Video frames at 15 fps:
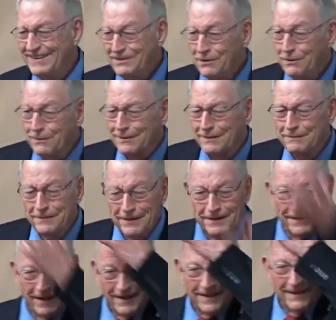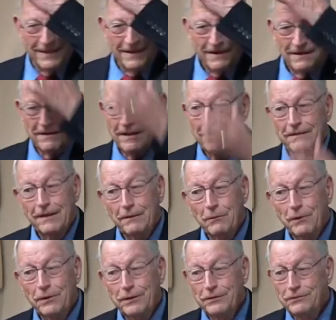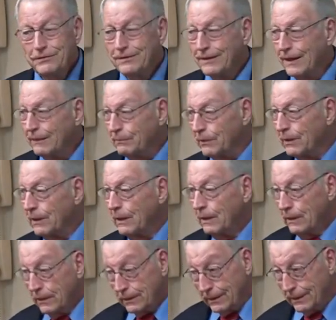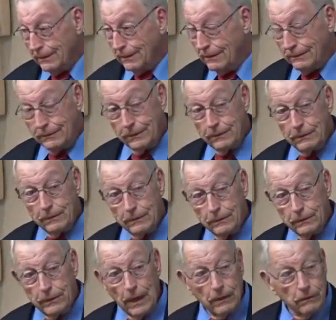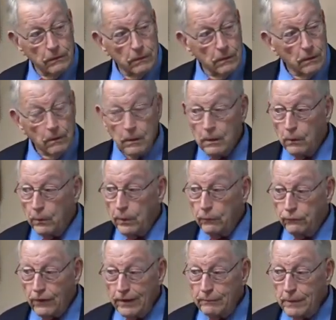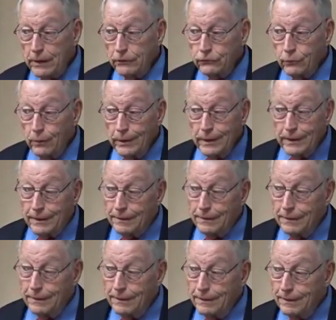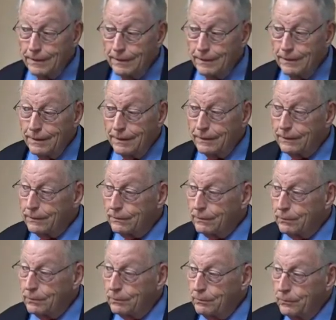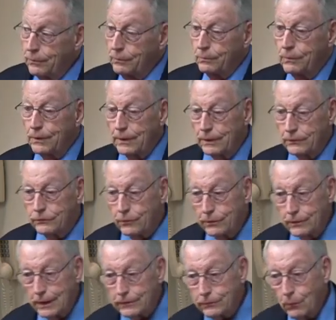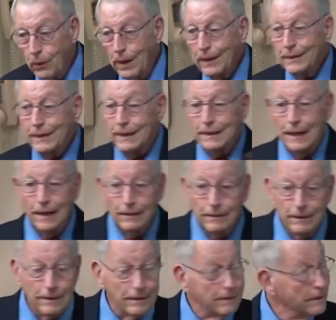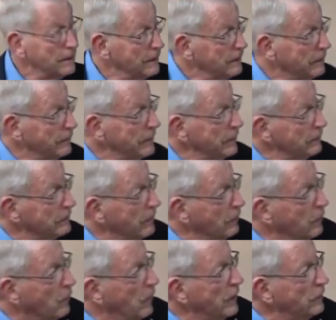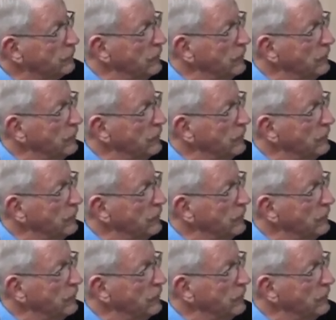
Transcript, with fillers: told him they, they weren't used to that. You're, you're down we were five miles away. You, and so it takes a while to get down there. We don't go quite